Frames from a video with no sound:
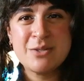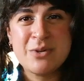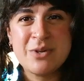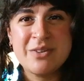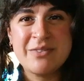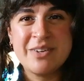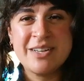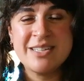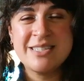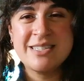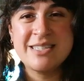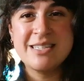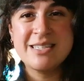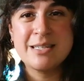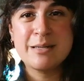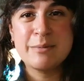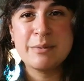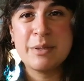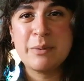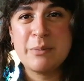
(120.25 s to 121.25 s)
sort of
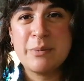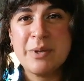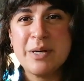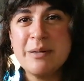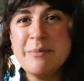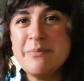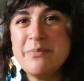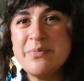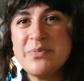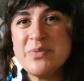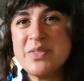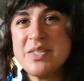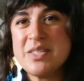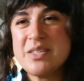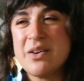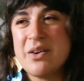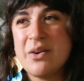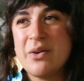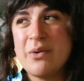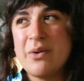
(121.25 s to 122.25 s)
unseasonably warm,
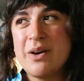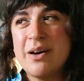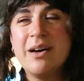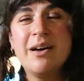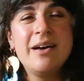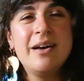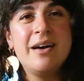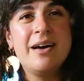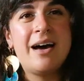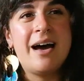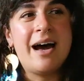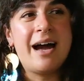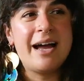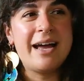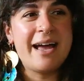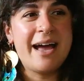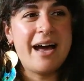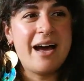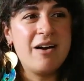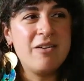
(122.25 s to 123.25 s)
so
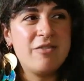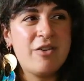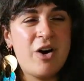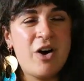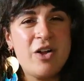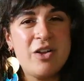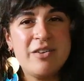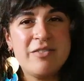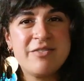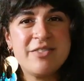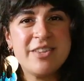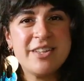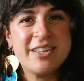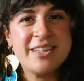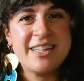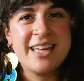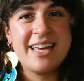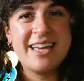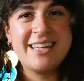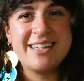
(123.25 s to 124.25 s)
I have all of the
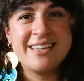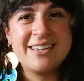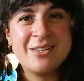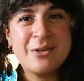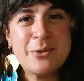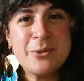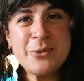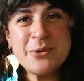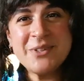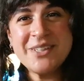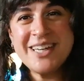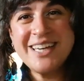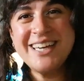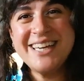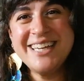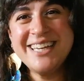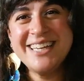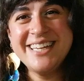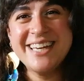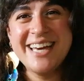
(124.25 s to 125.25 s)
like
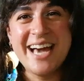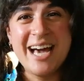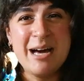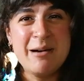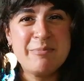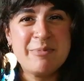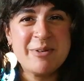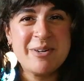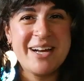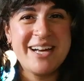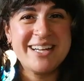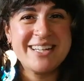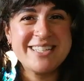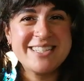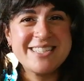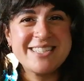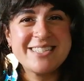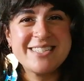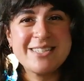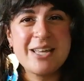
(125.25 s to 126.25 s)
cooling
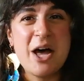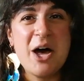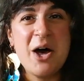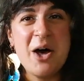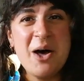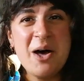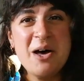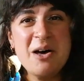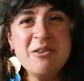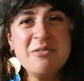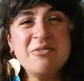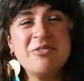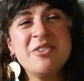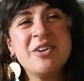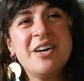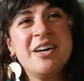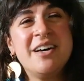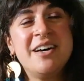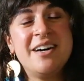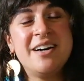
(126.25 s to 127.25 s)
apparatuses off.
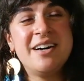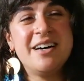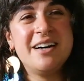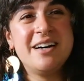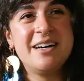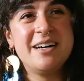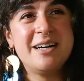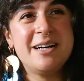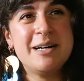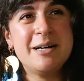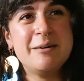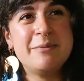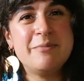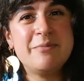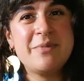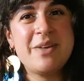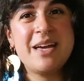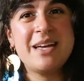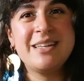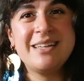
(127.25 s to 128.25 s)

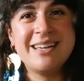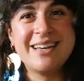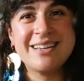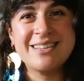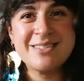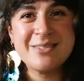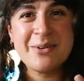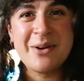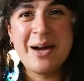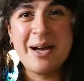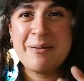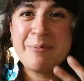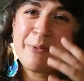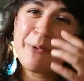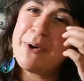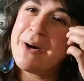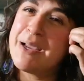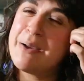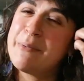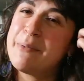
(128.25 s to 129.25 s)
And yeah, so
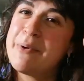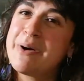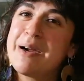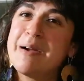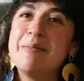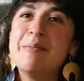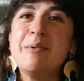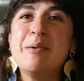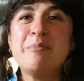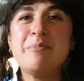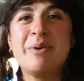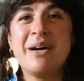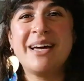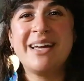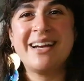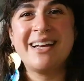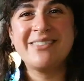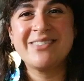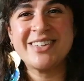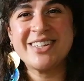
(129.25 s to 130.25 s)
I'm quite warm,
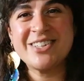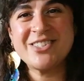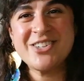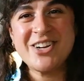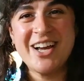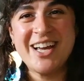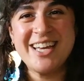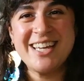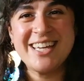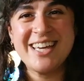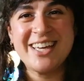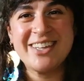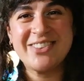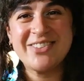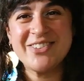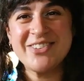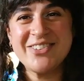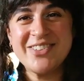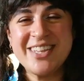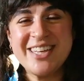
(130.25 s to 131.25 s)
but I'm going to try and
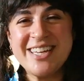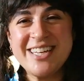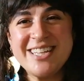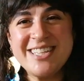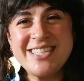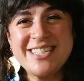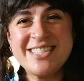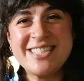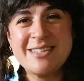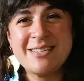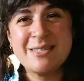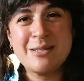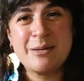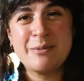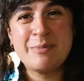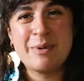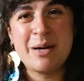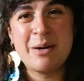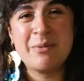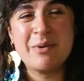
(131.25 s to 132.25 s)
get through this, so
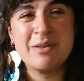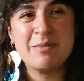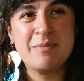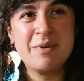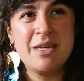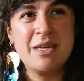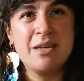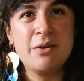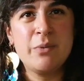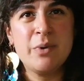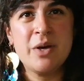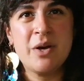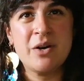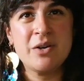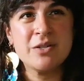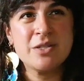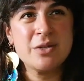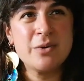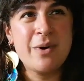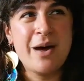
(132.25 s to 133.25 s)
bear with me. We
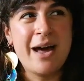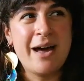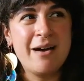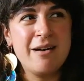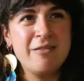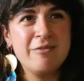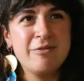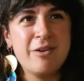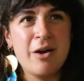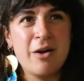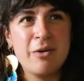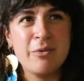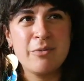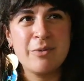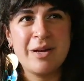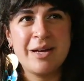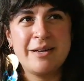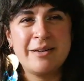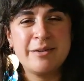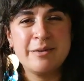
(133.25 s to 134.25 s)
also have a
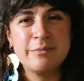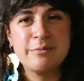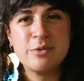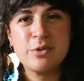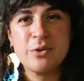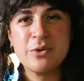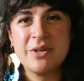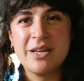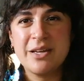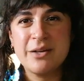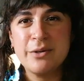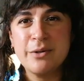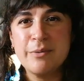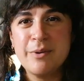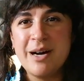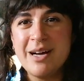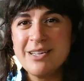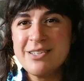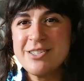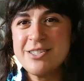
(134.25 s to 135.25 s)
random tornado
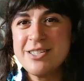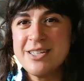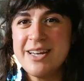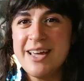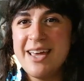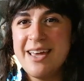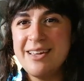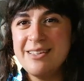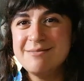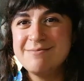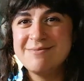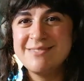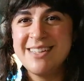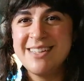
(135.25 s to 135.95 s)
watch today.